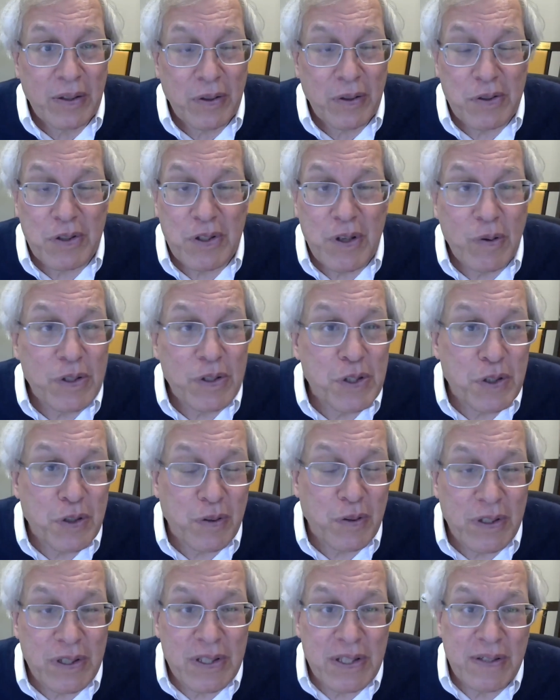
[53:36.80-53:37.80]
There's no
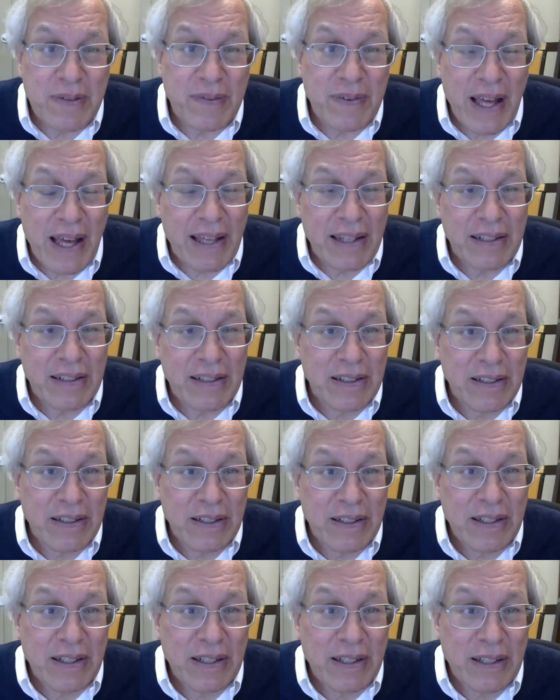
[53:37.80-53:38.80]
assurance of that.
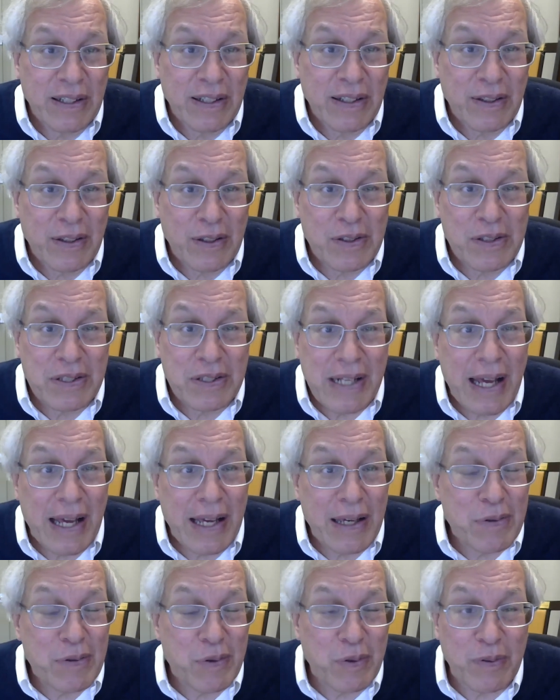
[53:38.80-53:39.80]
There's
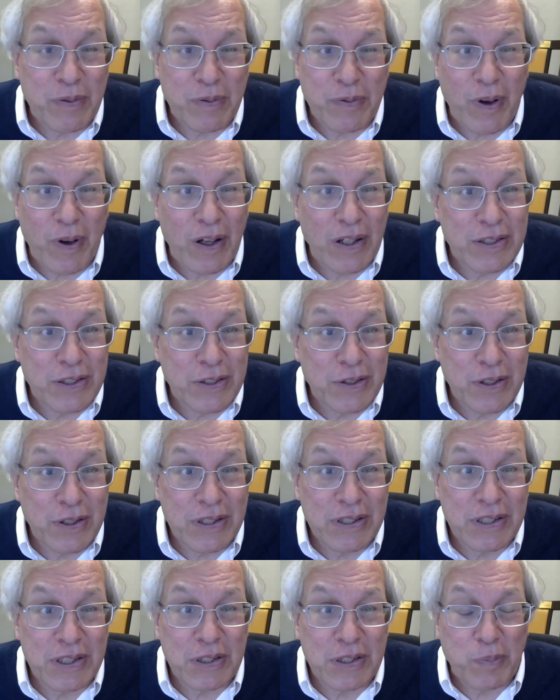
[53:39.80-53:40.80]
times when
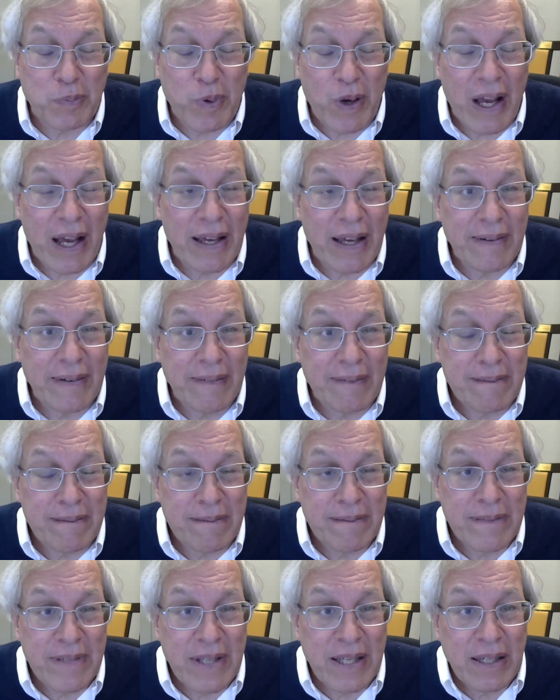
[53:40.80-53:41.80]
falsehoods spread.
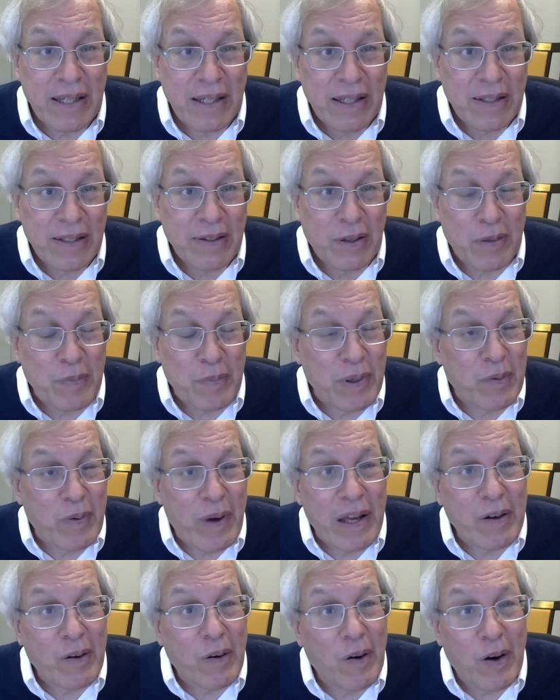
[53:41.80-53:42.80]
There can be
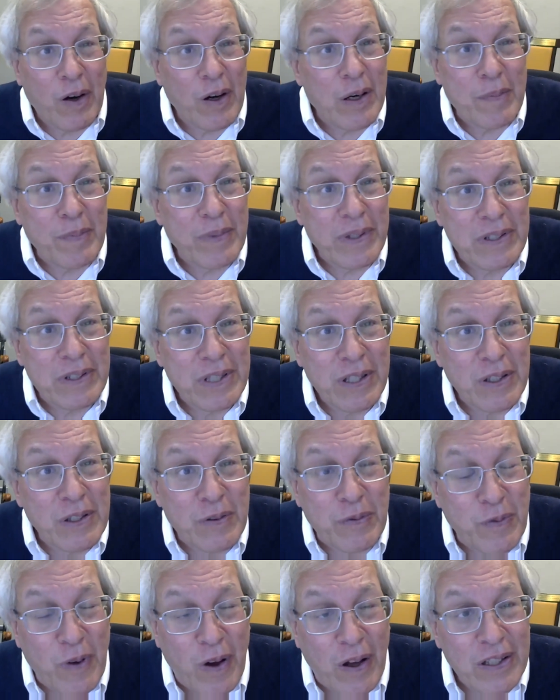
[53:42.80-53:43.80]
great harm until
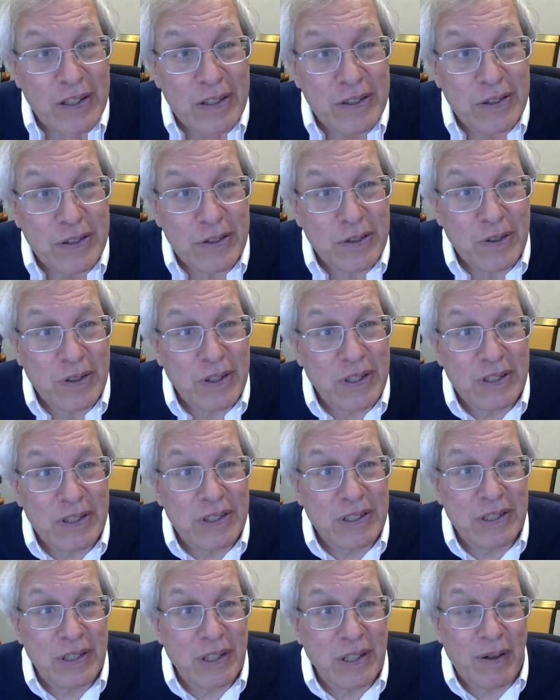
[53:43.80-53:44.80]
the
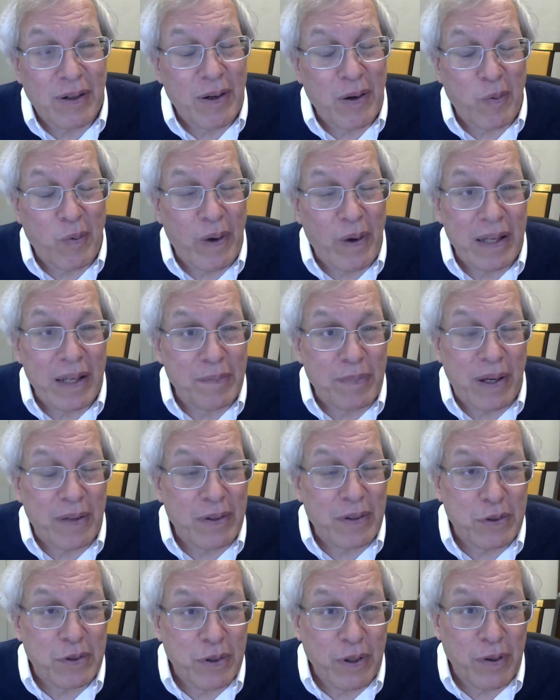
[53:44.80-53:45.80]
falsehoods are weighed by
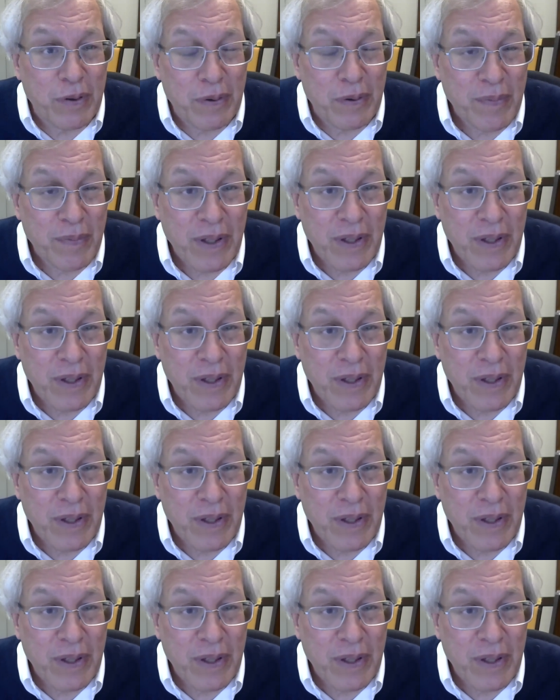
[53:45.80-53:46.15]
the truth.